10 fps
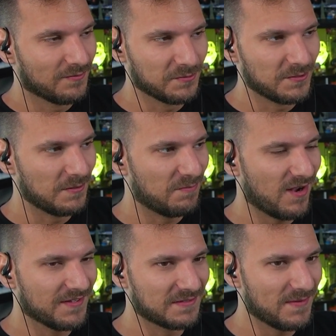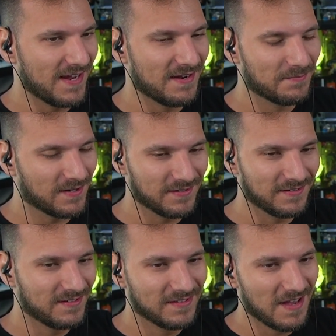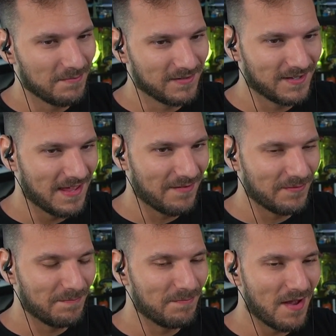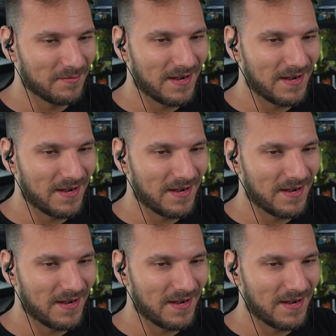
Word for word: We're doing puns, man. I'm gonna, I'm gonna have a, I'm